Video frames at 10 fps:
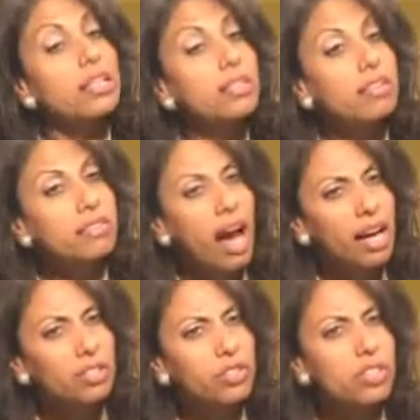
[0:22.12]
The
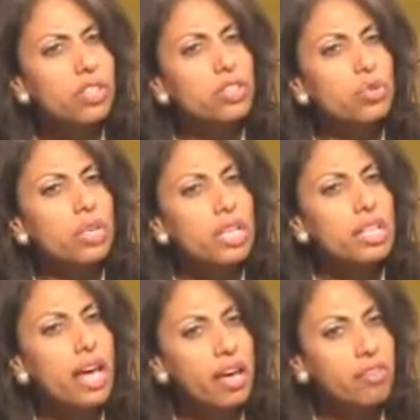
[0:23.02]
doctors
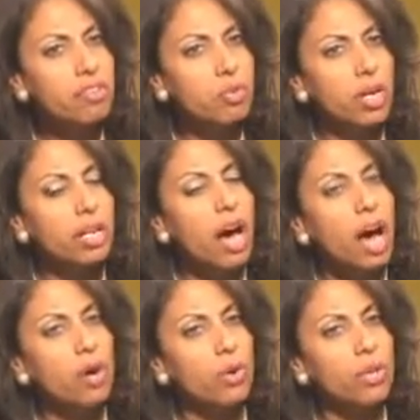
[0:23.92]
treated everyone
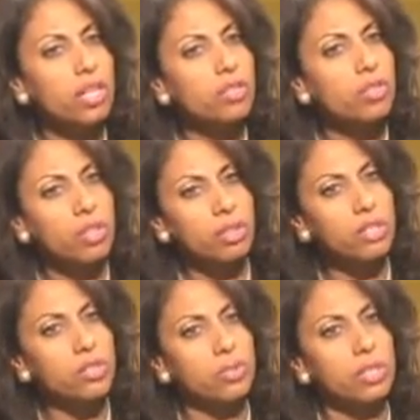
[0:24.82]
according to their
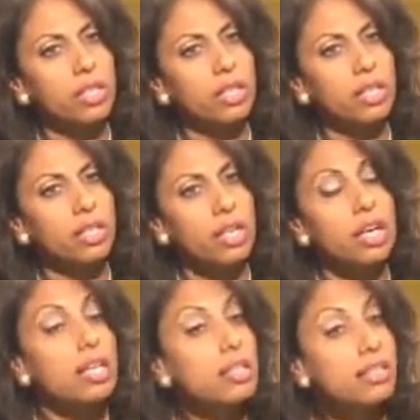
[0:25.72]
injury.
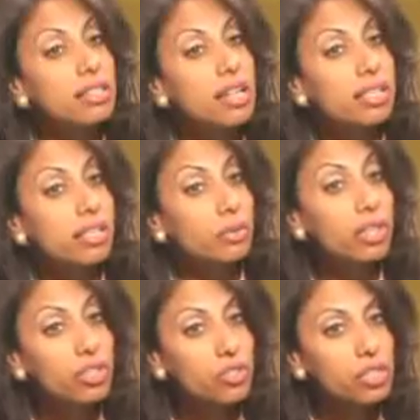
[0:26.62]
They did not see
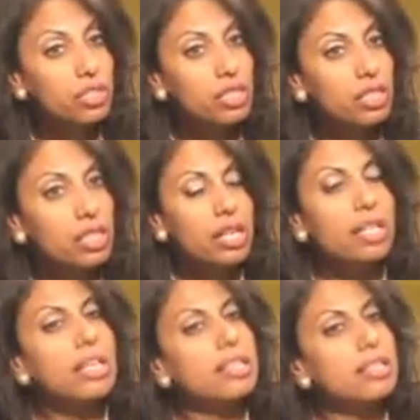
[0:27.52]
religion.
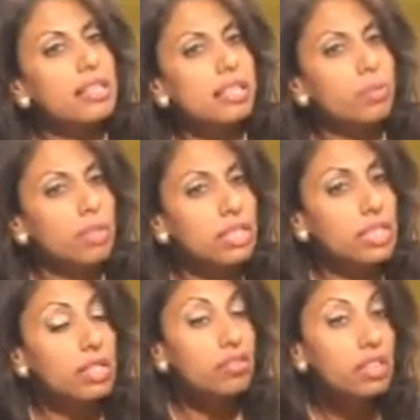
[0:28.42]
They did not see
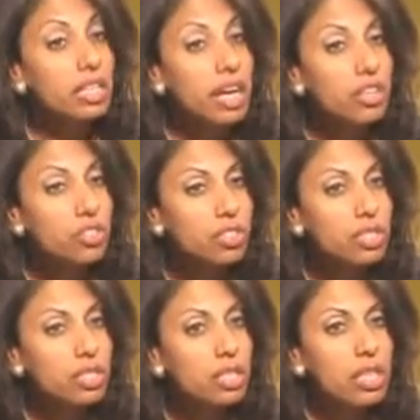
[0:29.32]
political affiliation.
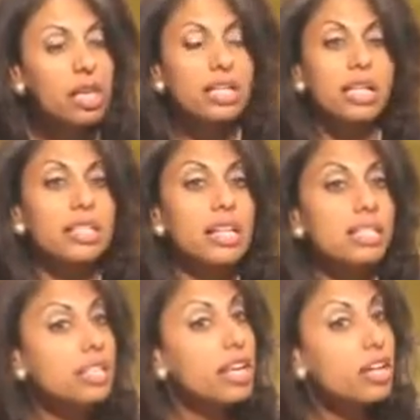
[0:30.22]
They did
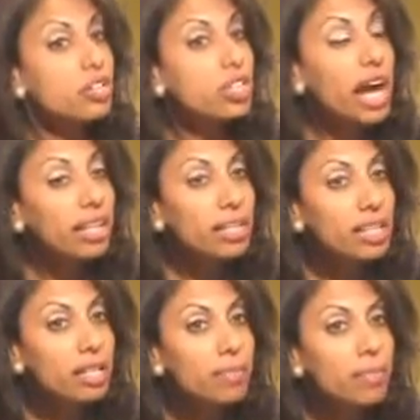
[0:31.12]
not see nationality.